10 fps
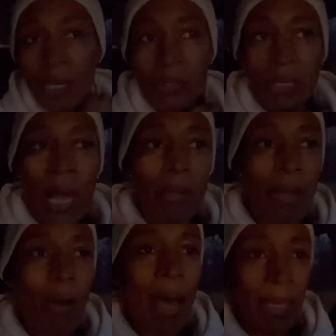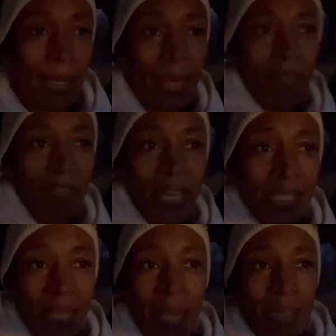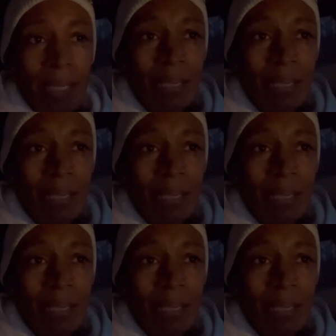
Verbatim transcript: Do y'all know I left exactly